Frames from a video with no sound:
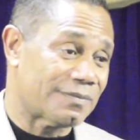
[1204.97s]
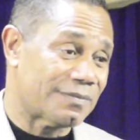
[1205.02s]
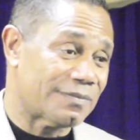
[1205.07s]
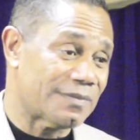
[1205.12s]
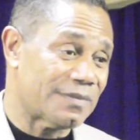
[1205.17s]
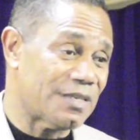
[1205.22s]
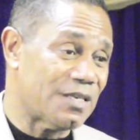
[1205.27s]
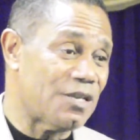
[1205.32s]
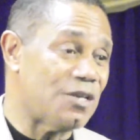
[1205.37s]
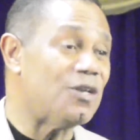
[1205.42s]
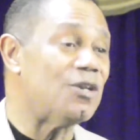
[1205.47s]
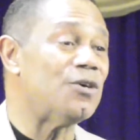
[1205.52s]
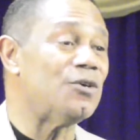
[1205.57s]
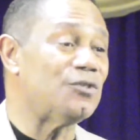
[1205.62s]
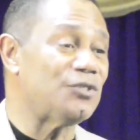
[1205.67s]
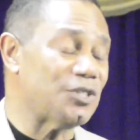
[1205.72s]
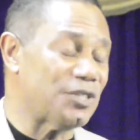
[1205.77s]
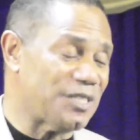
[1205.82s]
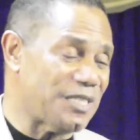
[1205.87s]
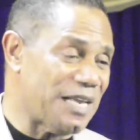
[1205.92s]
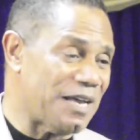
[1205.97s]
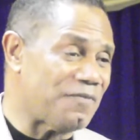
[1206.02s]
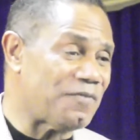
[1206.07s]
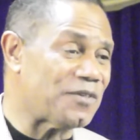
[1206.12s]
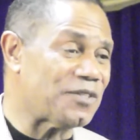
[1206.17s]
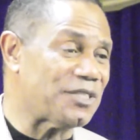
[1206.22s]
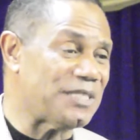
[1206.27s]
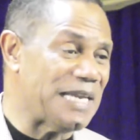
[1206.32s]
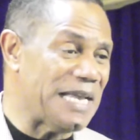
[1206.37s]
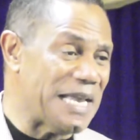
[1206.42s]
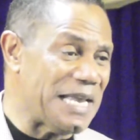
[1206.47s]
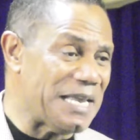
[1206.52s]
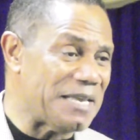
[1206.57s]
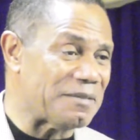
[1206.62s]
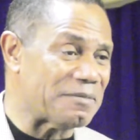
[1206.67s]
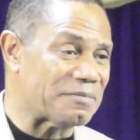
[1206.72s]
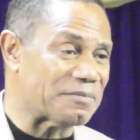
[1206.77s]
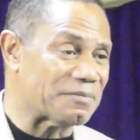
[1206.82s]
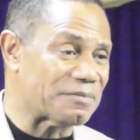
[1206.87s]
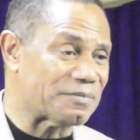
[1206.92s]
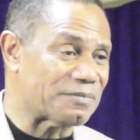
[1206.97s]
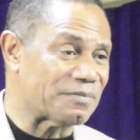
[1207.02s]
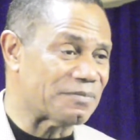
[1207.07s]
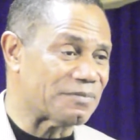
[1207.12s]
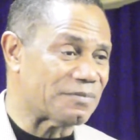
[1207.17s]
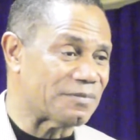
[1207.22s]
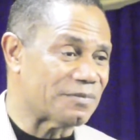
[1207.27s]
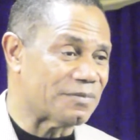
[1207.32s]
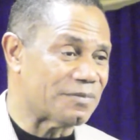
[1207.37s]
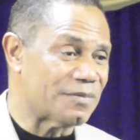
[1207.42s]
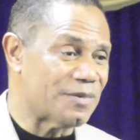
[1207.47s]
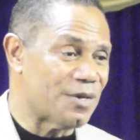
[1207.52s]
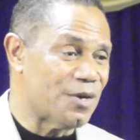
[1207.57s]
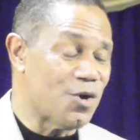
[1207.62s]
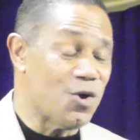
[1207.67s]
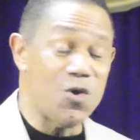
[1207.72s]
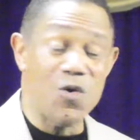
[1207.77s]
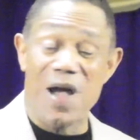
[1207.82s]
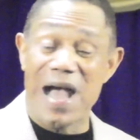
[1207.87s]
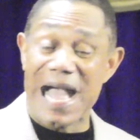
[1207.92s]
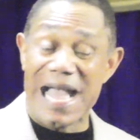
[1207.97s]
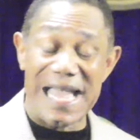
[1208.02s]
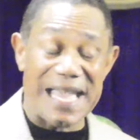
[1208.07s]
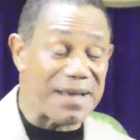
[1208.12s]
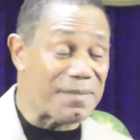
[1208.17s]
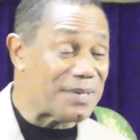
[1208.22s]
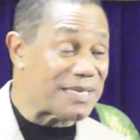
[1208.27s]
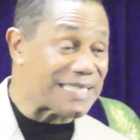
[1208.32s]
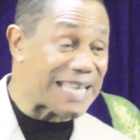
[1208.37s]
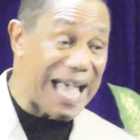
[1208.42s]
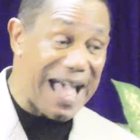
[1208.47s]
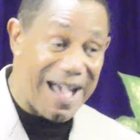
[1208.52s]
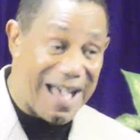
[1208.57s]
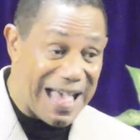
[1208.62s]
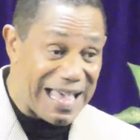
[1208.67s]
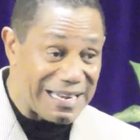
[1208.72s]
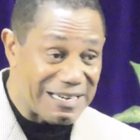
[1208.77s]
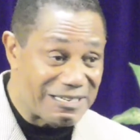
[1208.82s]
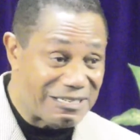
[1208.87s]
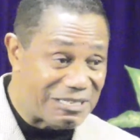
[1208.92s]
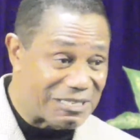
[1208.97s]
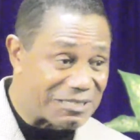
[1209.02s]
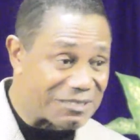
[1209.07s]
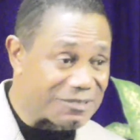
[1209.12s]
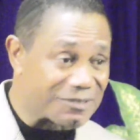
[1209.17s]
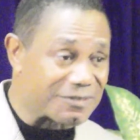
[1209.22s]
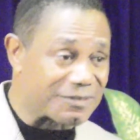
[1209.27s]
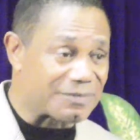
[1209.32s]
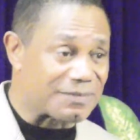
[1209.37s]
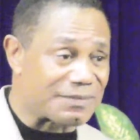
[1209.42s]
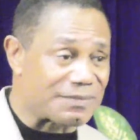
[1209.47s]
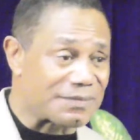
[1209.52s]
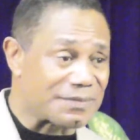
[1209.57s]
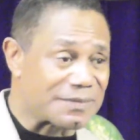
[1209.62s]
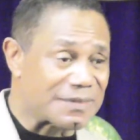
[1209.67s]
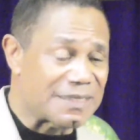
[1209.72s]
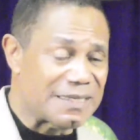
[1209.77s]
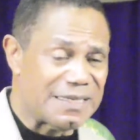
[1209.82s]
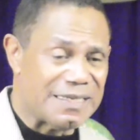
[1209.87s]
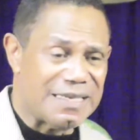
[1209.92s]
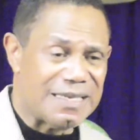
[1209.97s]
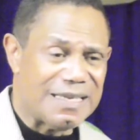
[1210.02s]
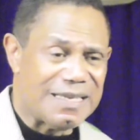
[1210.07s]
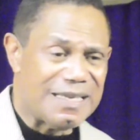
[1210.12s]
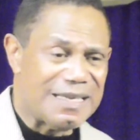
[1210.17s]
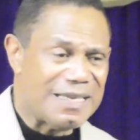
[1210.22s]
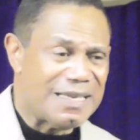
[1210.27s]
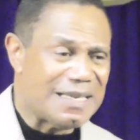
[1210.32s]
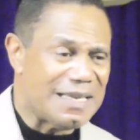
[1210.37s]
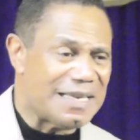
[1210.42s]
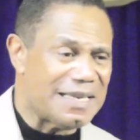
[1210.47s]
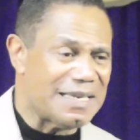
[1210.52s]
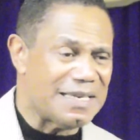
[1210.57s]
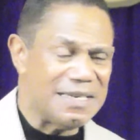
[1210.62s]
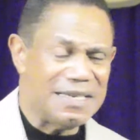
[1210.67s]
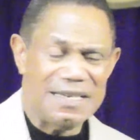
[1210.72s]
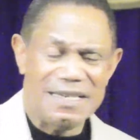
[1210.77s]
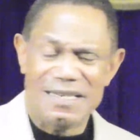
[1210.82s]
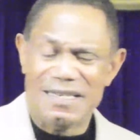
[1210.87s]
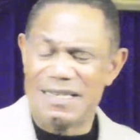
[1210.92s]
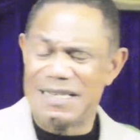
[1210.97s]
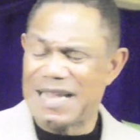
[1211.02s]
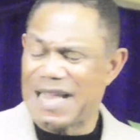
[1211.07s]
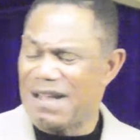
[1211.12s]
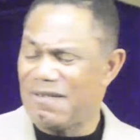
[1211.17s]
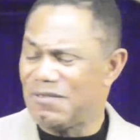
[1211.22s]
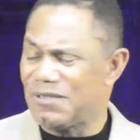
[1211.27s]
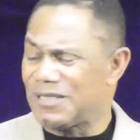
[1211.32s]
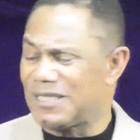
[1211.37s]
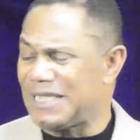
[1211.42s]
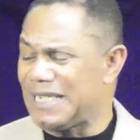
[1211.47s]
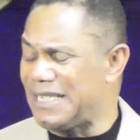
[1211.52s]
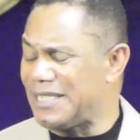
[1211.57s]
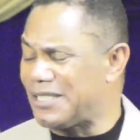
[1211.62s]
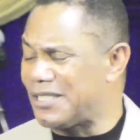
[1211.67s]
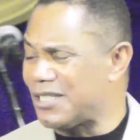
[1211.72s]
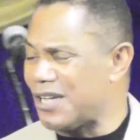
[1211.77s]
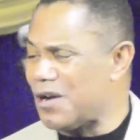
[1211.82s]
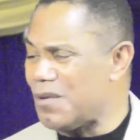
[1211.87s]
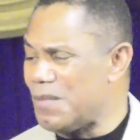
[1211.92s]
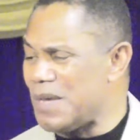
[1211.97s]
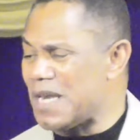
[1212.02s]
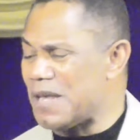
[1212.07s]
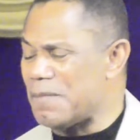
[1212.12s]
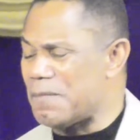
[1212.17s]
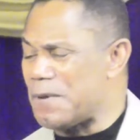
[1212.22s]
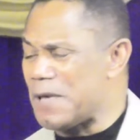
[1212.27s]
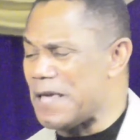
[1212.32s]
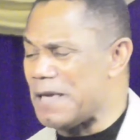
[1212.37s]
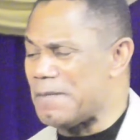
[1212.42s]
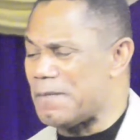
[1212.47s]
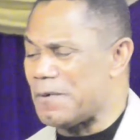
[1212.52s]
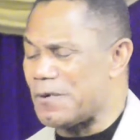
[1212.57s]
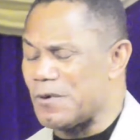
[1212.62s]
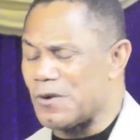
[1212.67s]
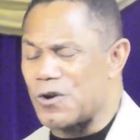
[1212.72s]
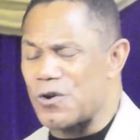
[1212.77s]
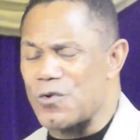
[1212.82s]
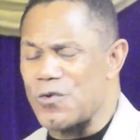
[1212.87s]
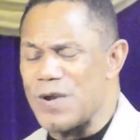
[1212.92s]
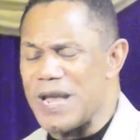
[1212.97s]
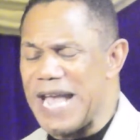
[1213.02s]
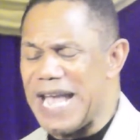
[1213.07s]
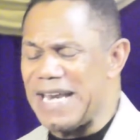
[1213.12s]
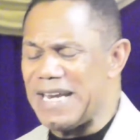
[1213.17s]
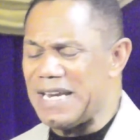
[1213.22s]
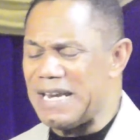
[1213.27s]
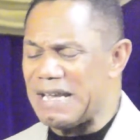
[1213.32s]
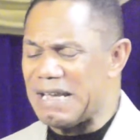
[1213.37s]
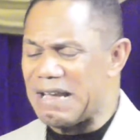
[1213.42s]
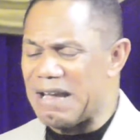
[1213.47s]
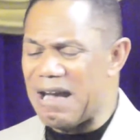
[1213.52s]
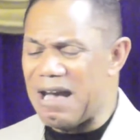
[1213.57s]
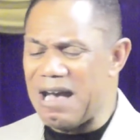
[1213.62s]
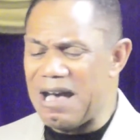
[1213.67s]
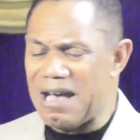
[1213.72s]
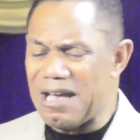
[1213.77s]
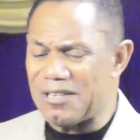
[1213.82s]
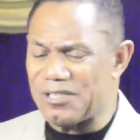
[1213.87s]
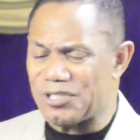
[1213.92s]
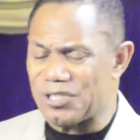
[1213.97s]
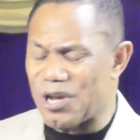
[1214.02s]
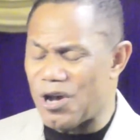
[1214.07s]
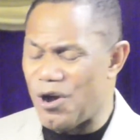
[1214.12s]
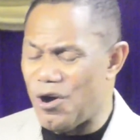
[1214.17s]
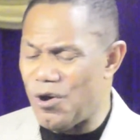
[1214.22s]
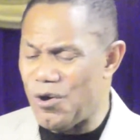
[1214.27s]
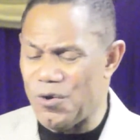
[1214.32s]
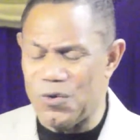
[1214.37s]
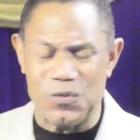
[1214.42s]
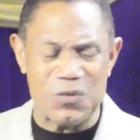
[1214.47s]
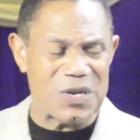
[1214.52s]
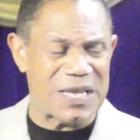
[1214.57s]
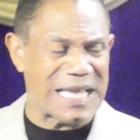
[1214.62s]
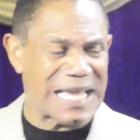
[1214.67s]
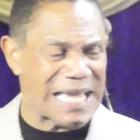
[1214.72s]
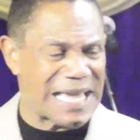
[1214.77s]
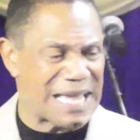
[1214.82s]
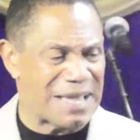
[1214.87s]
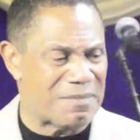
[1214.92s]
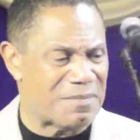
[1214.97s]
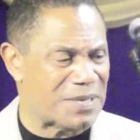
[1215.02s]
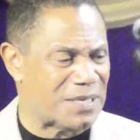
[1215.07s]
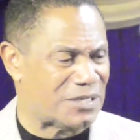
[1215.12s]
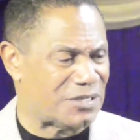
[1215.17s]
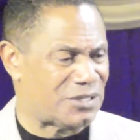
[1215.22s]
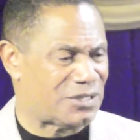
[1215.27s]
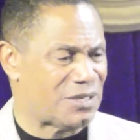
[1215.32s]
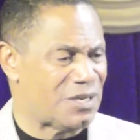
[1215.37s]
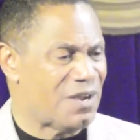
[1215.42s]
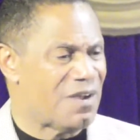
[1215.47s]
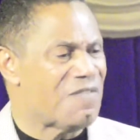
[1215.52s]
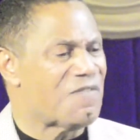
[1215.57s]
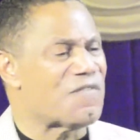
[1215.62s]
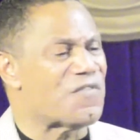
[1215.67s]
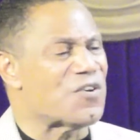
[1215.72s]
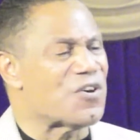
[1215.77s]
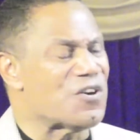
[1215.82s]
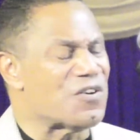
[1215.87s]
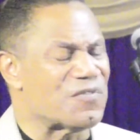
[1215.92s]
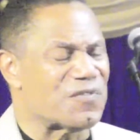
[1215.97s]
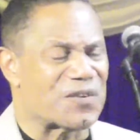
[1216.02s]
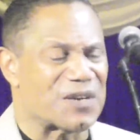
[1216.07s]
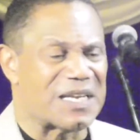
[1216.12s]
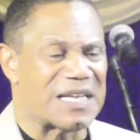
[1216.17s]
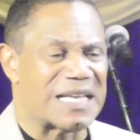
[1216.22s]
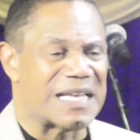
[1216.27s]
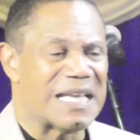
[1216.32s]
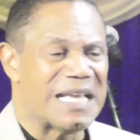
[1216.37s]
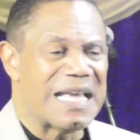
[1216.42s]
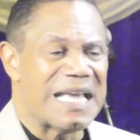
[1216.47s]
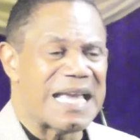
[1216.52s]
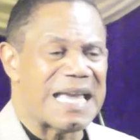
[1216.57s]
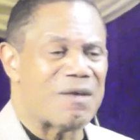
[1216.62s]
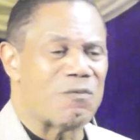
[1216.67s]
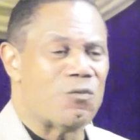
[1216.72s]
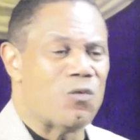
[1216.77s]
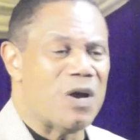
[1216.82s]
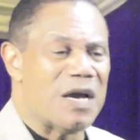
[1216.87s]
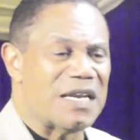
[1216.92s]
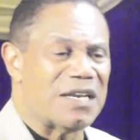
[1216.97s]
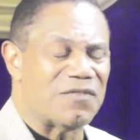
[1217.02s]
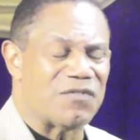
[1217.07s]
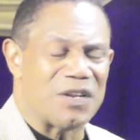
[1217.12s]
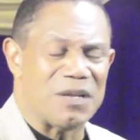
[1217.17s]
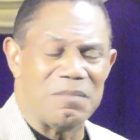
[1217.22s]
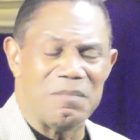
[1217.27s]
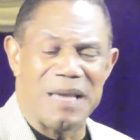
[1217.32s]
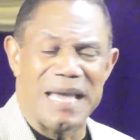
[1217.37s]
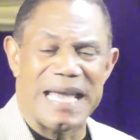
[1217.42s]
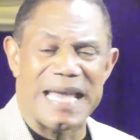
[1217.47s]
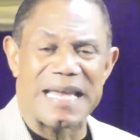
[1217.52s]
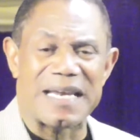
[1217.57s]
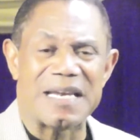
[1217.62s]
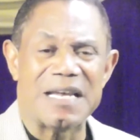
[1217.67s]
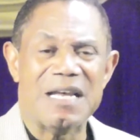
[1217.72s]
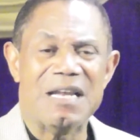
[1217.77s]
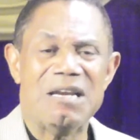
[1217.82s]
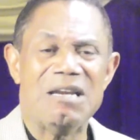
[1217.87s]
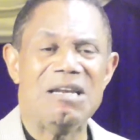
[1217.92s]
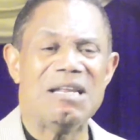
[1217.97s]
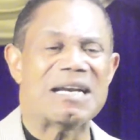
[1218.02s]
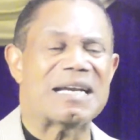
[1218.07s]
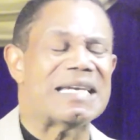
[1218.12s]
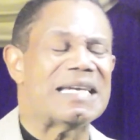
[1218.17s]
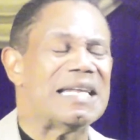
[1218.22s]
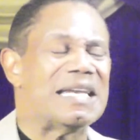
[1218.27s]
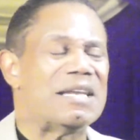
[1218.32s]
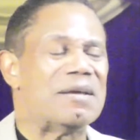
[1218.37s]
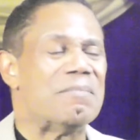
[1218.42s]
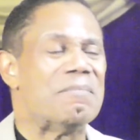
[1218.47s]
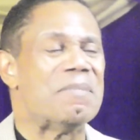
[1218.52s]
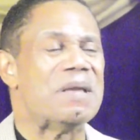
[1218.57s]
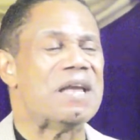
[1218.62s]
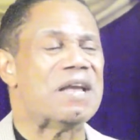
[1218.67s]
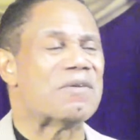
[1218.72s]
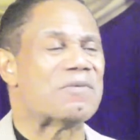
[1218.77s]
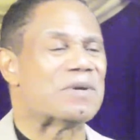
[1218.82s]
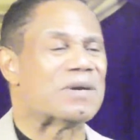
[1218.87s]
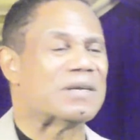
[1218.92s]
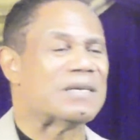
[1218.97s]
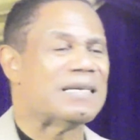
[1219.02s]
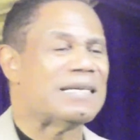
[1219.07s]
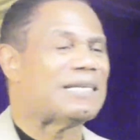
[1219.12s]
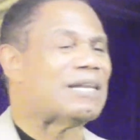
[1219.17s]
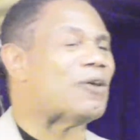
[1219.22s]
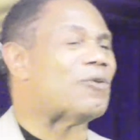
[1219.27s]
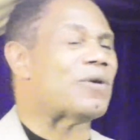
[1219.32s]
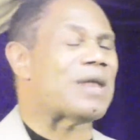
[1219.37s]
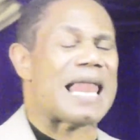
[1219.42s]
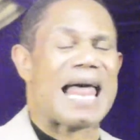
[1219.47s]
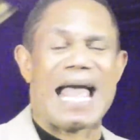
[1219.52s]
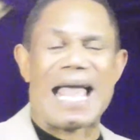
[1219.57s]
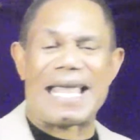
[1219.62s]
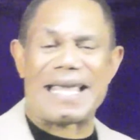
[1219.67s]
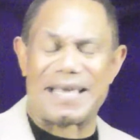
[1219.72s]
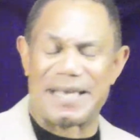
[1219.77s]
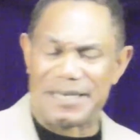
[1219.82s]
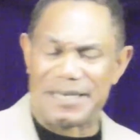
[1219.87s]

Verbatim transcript: You lose your self-esteem. Who I am is how I look. And the devil sees so many people created in God's own image, fearfully and wonderfully made, looking in the mirror, don't like